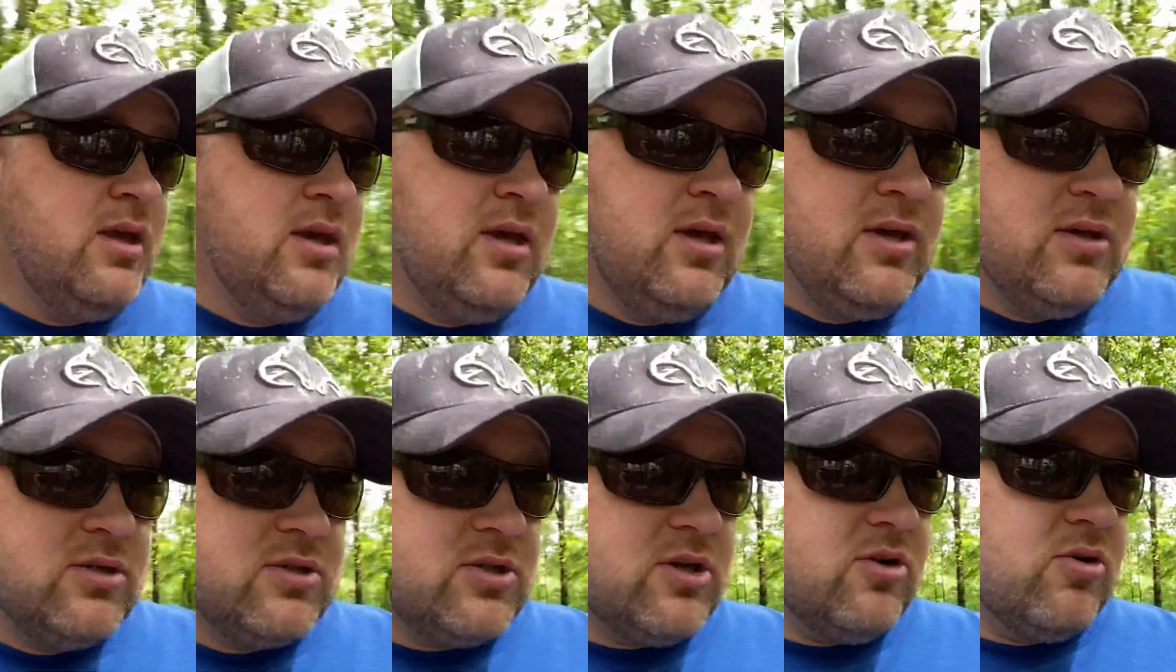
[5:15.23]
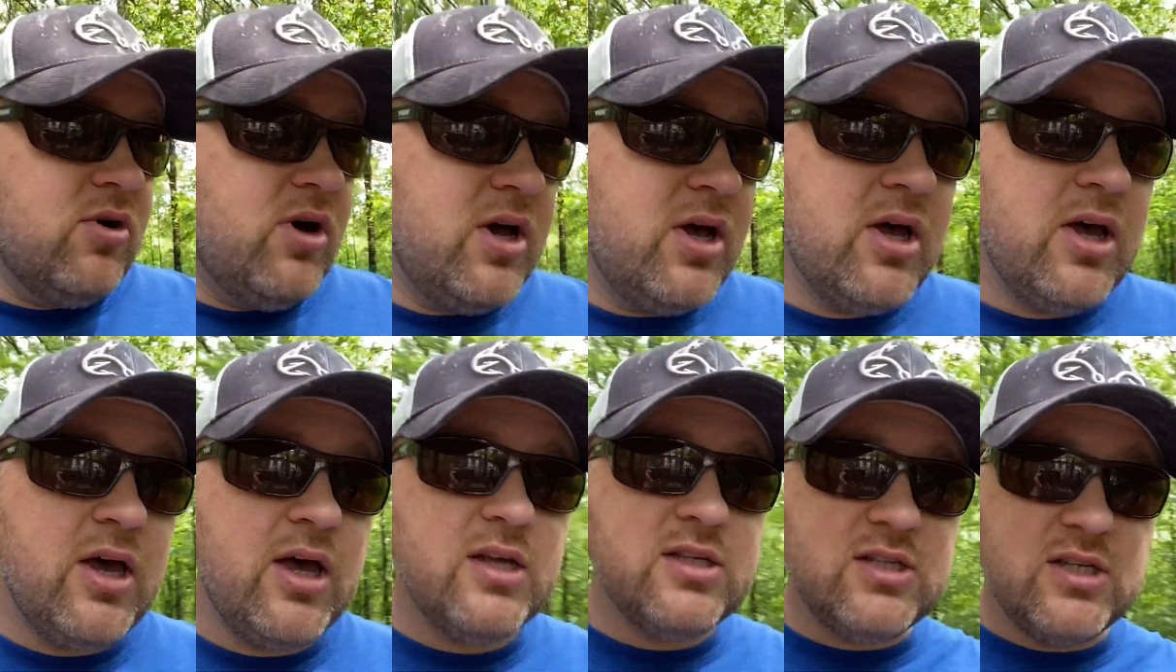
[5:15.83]
So
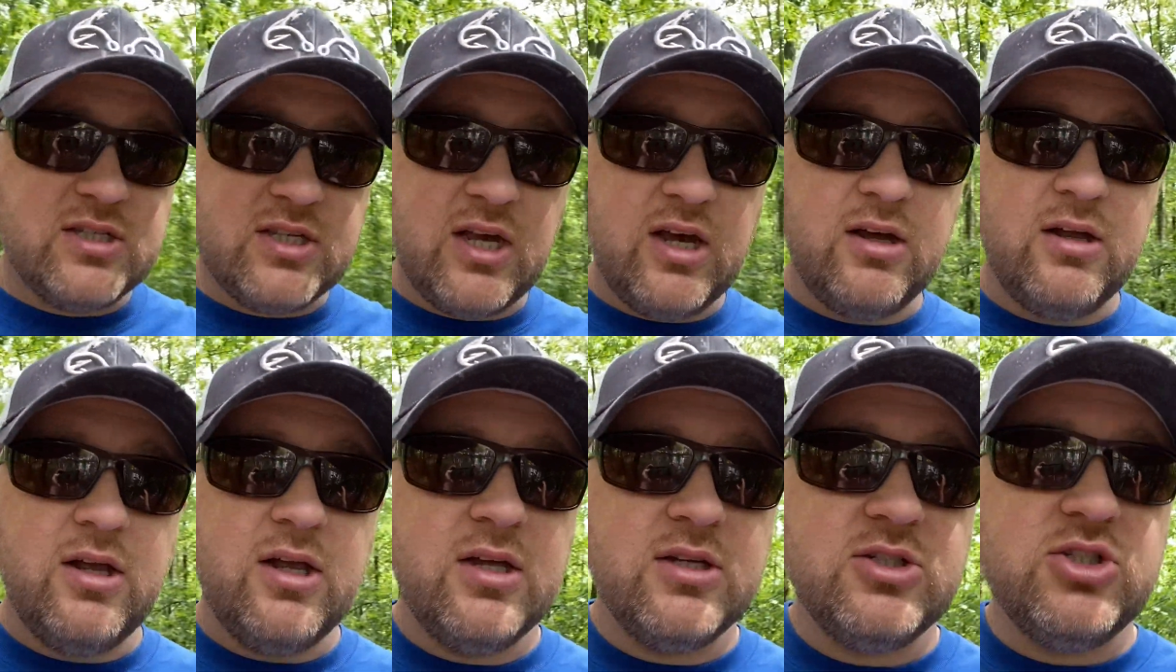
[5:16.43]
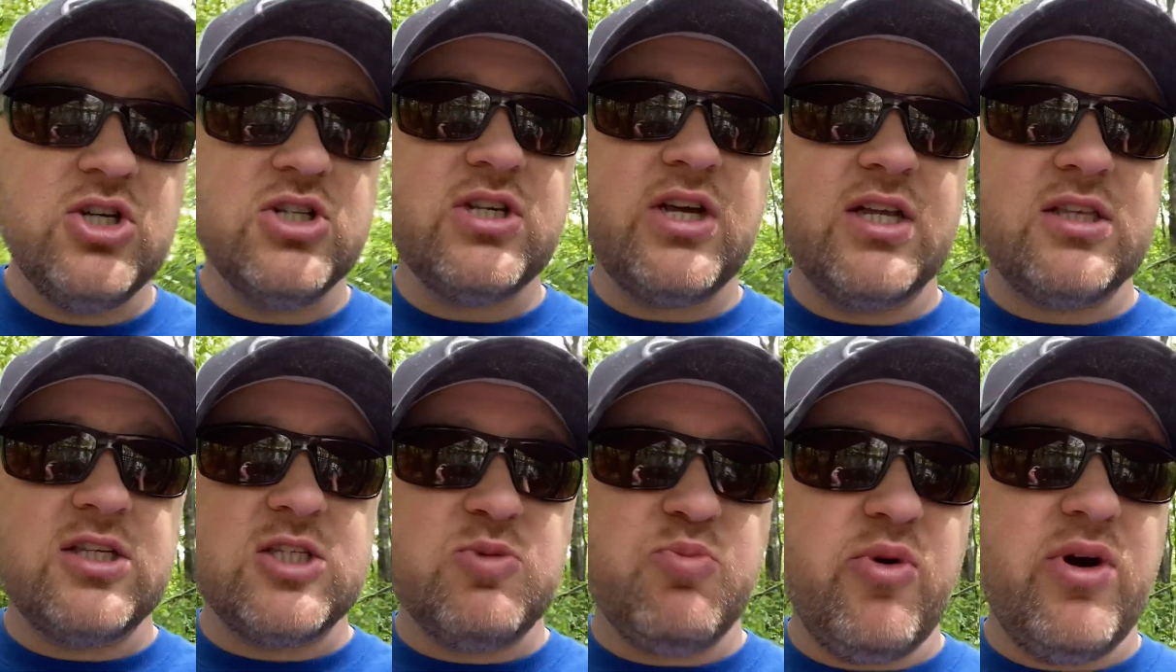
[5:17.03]
since I just got
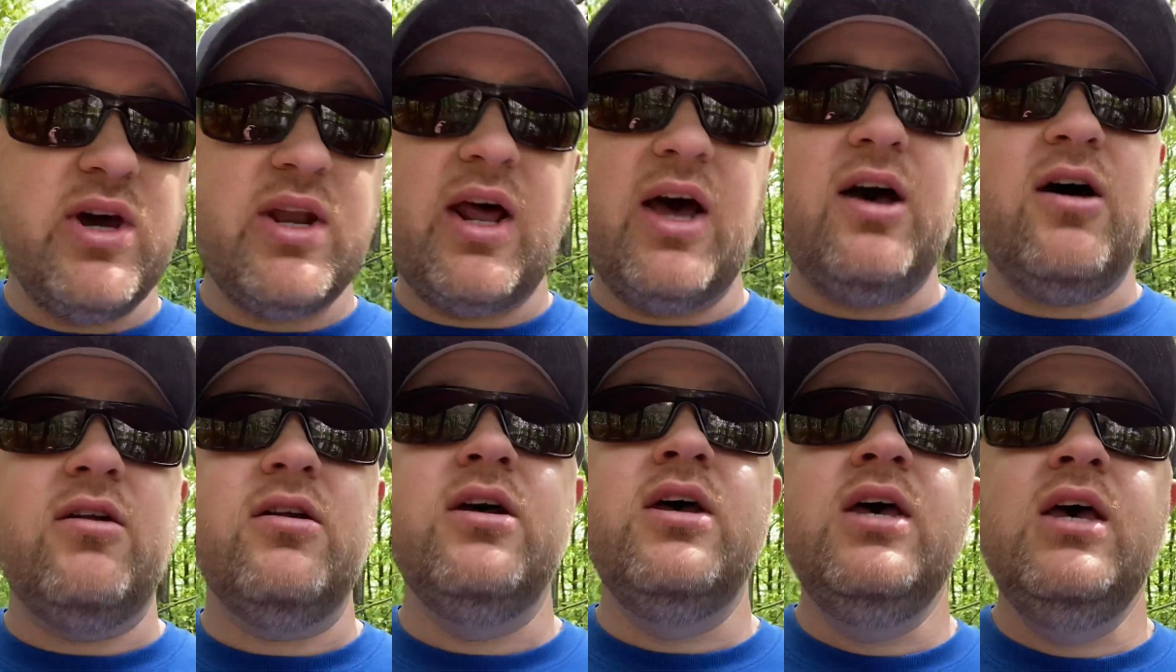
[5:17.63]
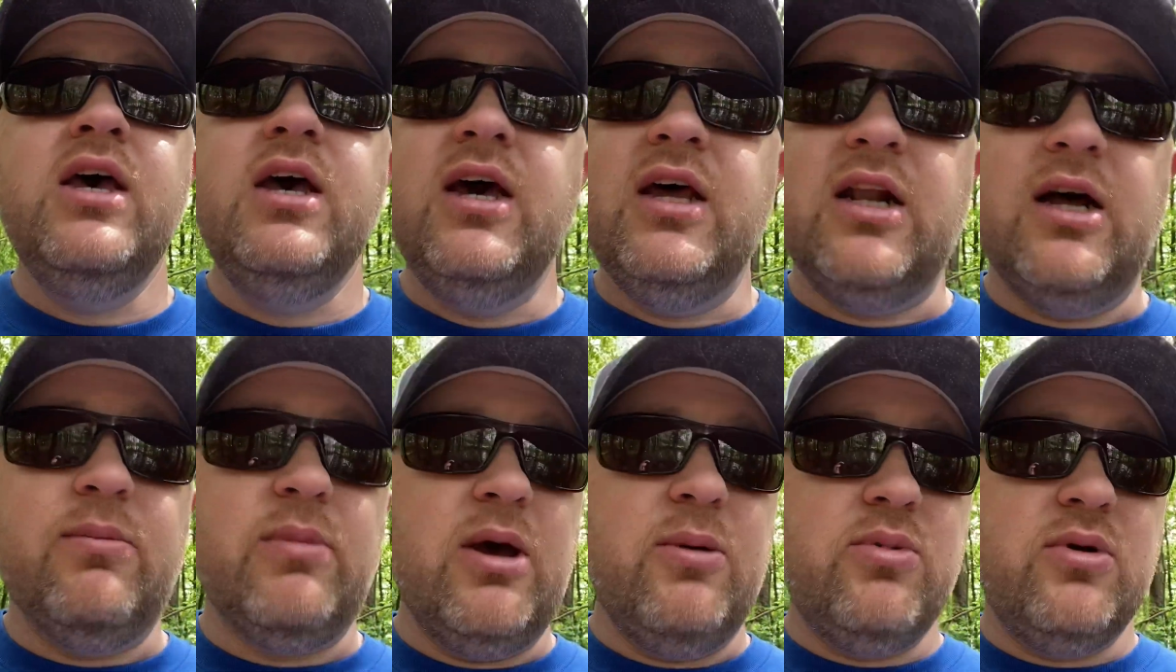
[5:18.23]
the spread out and
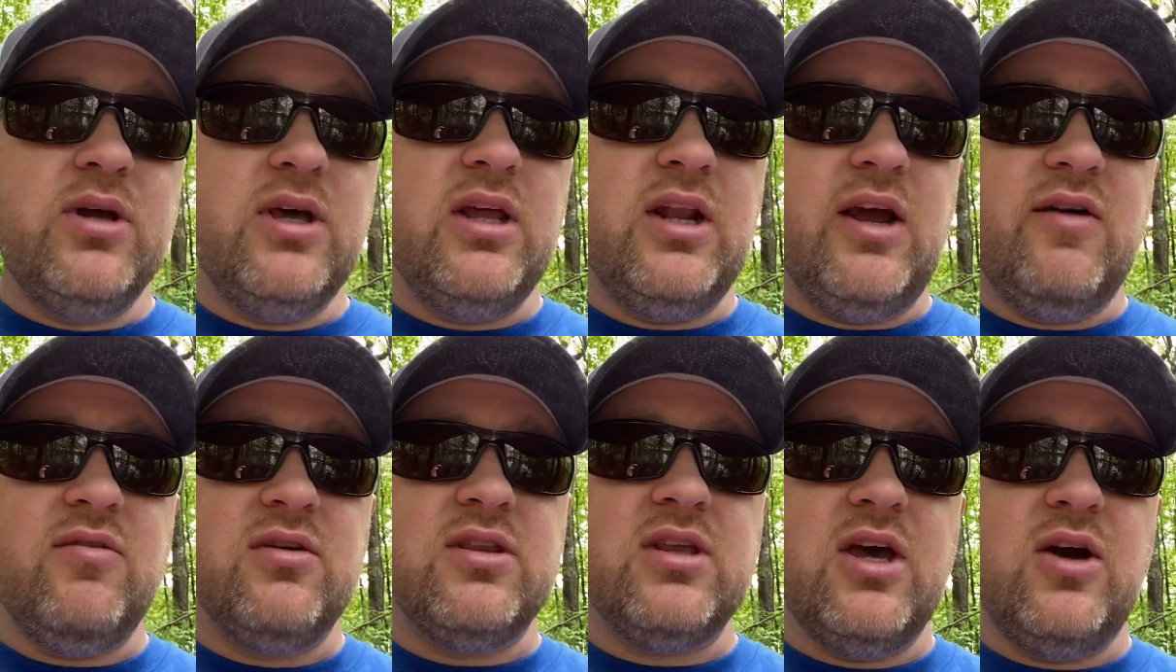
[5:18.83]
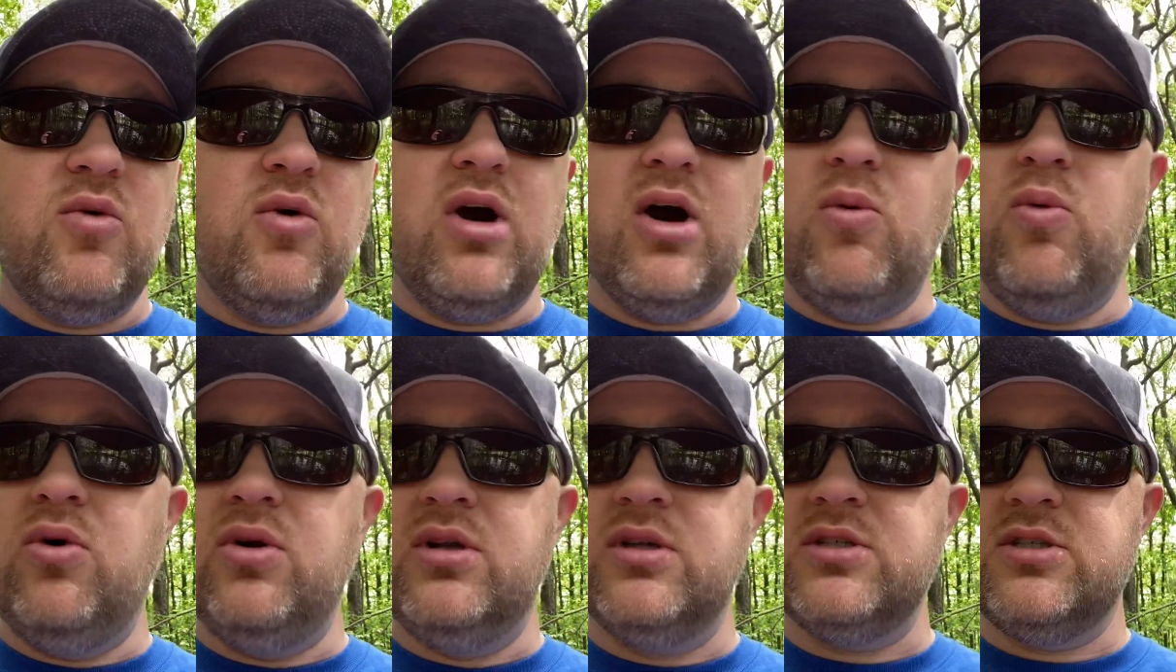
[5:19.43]
I'm able to get everything where I
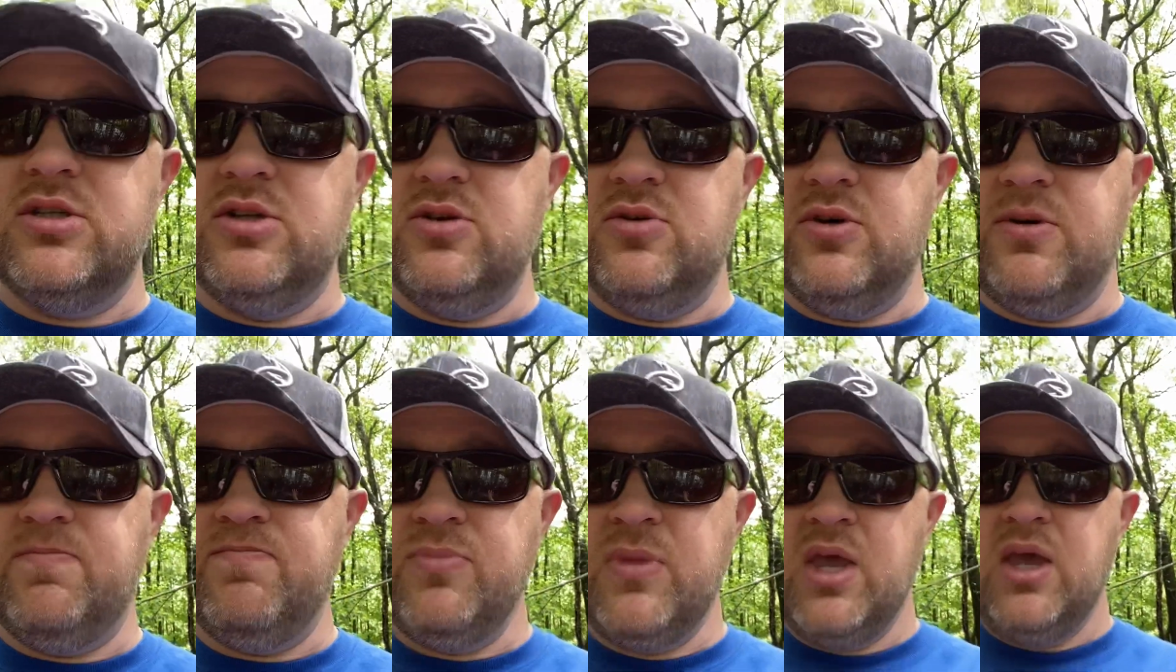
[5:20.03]
wanted to do it,